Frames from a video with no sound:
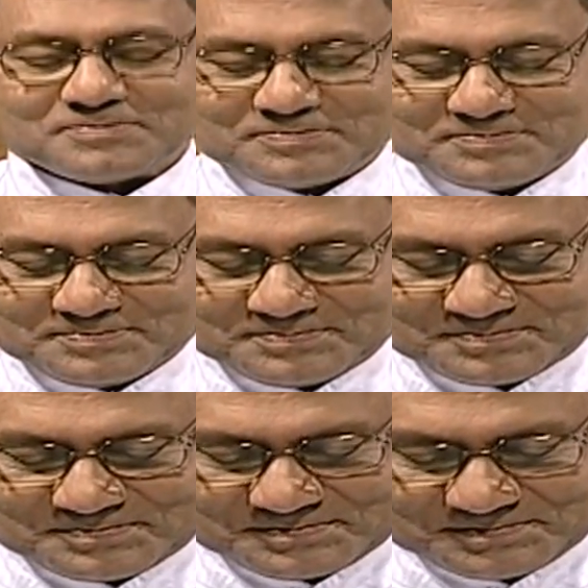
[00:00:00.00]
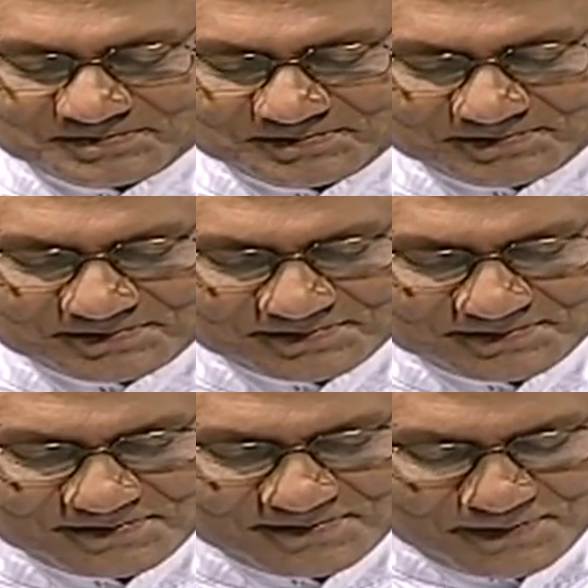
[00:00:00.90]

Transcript: (silence)